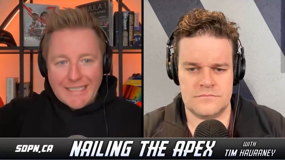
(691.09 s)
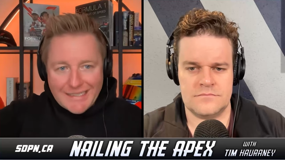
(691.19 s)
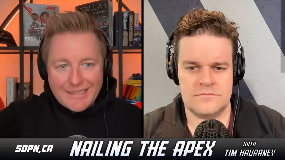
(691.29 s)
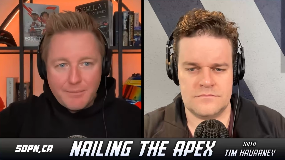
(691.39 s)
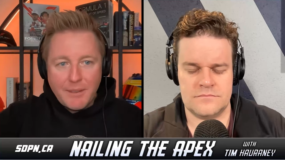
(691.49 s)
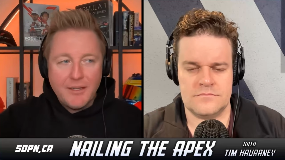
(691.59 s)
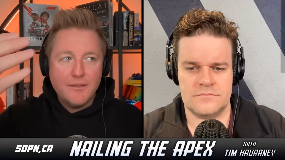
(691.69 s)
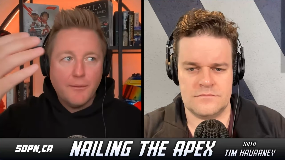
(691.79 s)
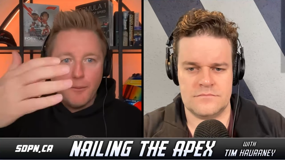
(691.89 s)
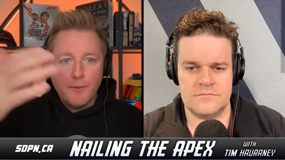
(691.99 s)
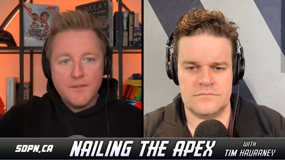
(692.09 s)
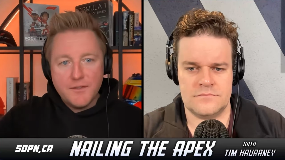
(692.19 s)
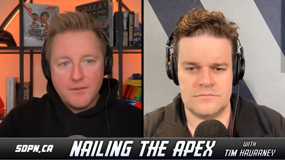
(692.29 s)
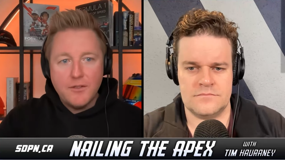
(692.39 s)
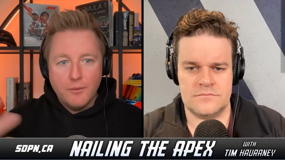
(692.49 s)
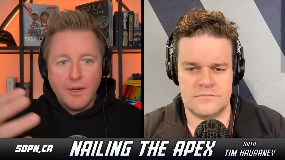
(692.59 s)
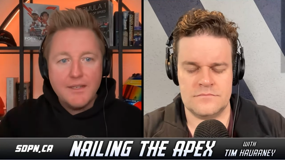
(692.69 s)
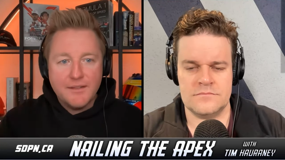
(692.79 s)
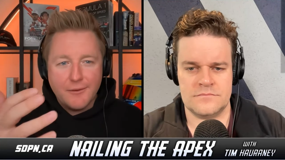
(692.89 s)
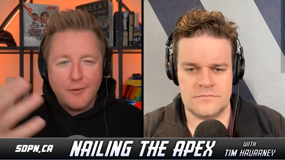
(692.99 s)
Speaker 1: is because of the first two
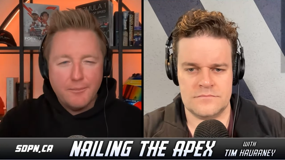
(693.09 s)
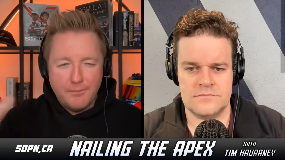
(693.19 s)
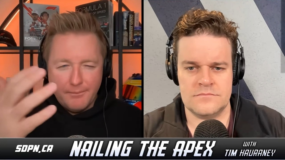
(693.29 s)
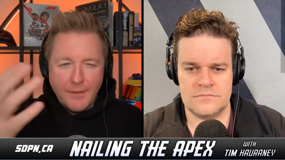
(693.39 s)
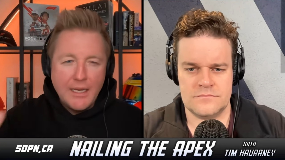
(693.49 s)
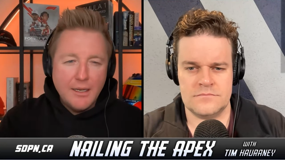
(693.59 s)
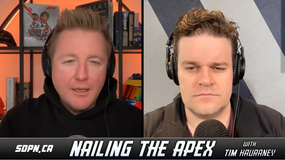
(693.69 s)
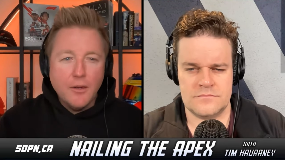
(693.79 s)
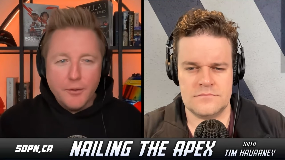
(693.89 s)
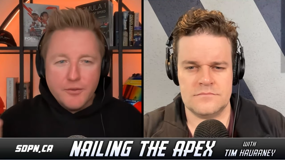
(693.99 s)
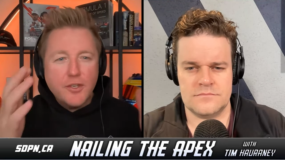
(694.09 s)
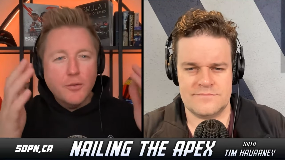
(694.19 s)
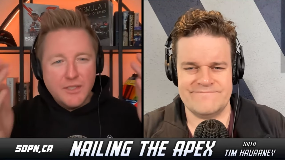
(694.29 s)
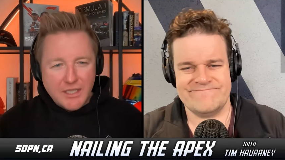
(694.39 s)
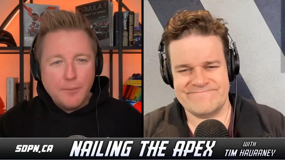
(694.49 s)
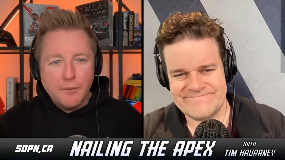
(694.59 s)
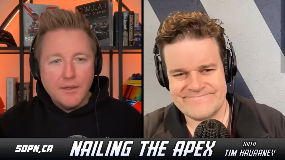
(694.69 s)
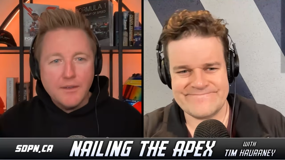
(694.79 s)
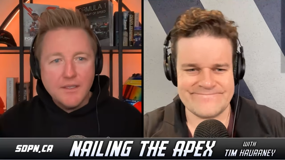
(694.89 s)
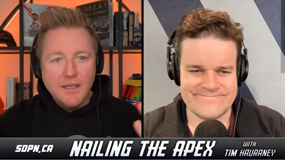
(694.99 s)
races are you know, they're so
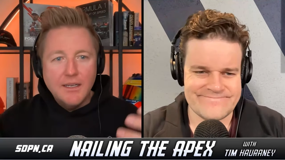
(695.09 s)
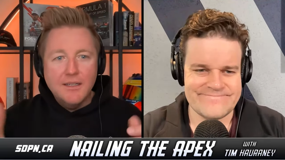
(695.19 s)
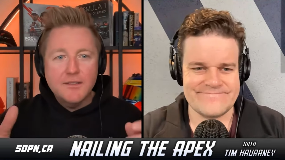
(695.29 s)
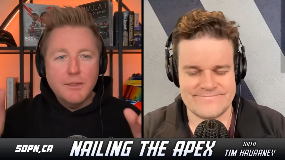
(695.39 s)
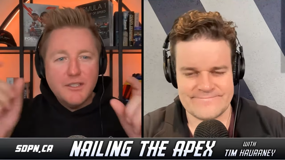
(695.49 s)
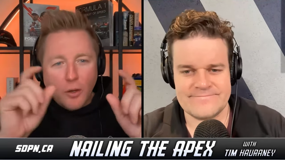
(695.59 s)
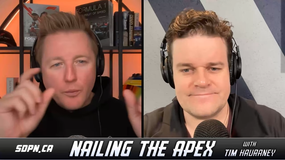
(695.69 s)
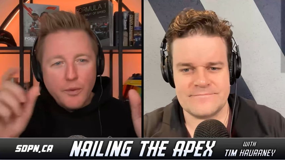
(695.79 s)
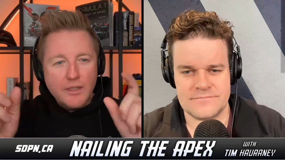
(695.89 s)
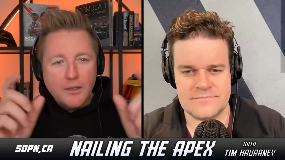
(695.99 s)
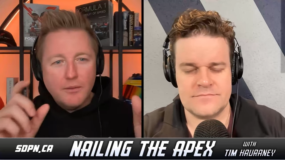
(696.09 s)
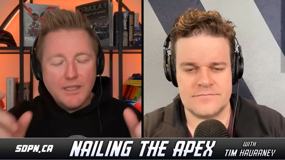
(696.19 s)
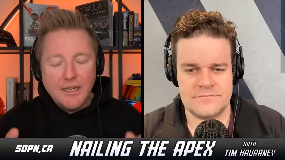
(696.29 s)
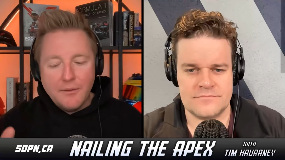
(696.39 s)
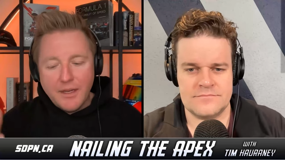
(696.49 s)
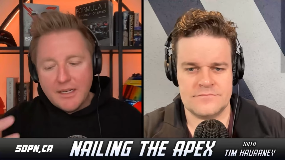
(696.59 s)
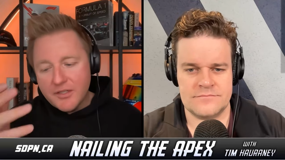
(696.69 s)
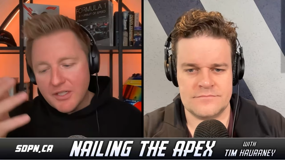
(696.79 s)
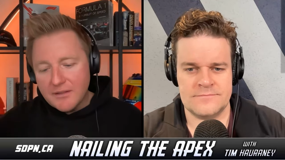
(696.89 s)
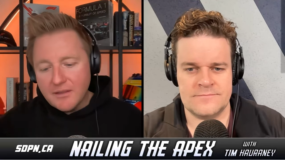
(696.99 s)
different. So we don't really know what that
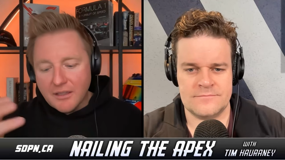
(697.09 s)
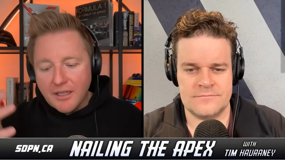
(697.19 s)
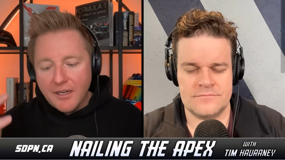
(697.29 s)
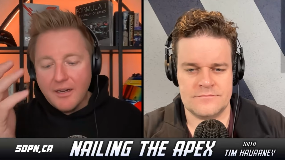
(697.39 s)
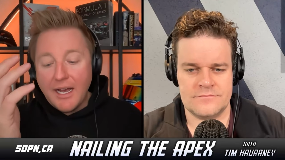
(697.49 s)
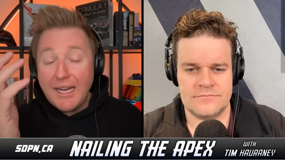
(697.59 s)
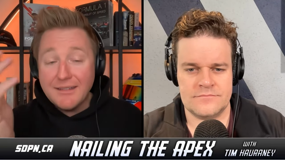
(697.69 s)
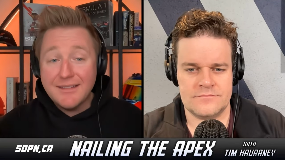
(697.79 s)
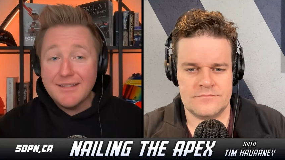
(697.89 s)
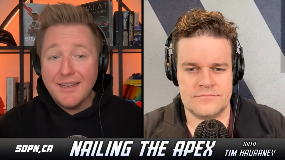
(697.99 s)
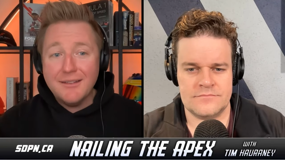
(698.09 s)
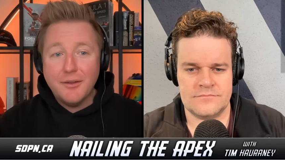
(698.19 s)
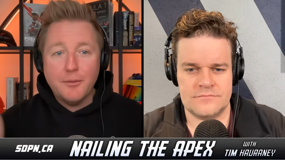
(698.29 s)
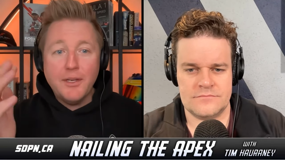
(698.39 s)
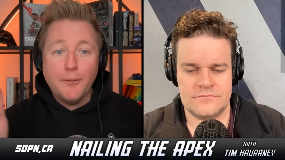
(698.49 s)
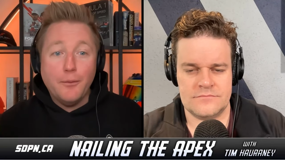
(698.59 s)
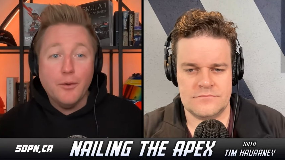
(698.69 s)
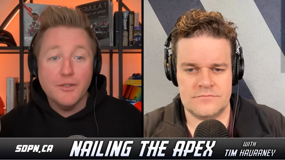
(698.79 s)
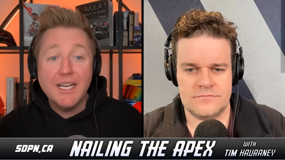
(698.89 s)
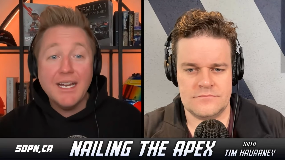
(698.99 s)
advantage is. Leclerc had said 3 to
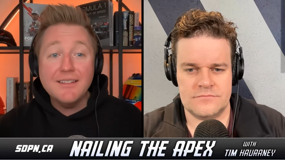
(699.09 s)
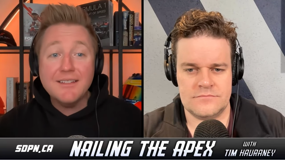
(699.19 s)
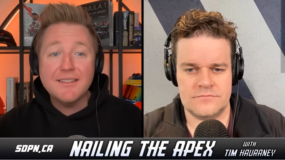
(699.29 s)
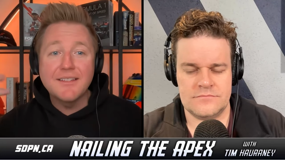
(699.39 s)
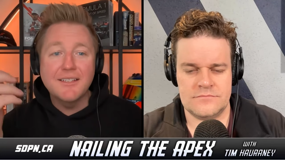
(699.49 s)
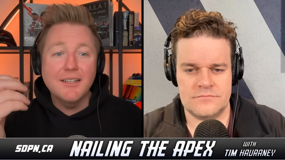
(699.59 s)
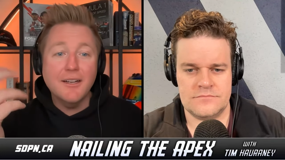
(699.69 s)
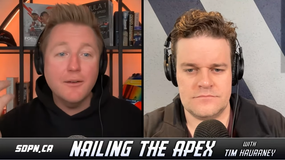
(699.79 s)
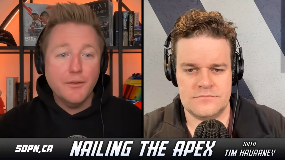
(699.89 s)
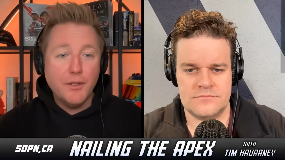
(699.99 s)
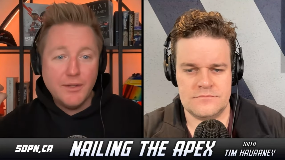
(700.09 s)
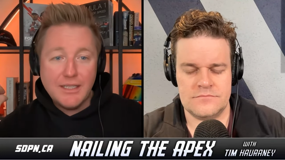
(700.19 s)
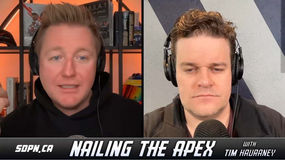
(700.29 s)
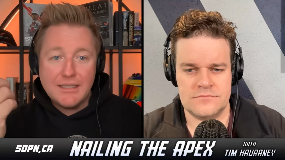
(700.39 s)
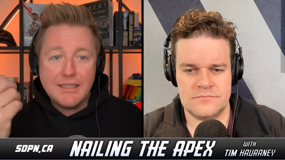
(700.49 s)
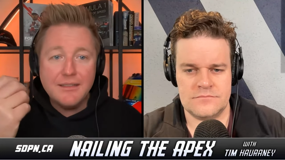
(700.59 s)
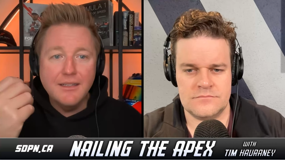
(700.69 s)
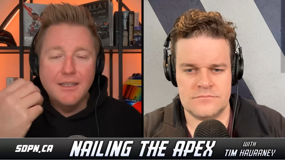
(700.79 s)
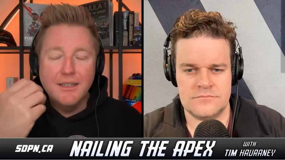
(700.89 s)
4 tenths in an interview that he did.